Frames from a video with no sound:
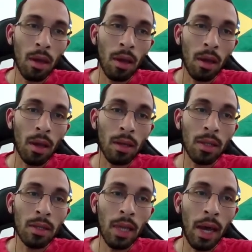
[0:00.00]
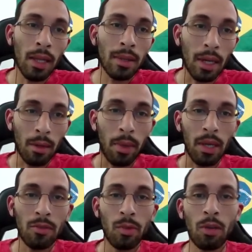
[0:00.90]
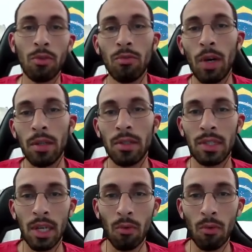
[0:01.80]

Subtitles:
And in that database, we could run SQL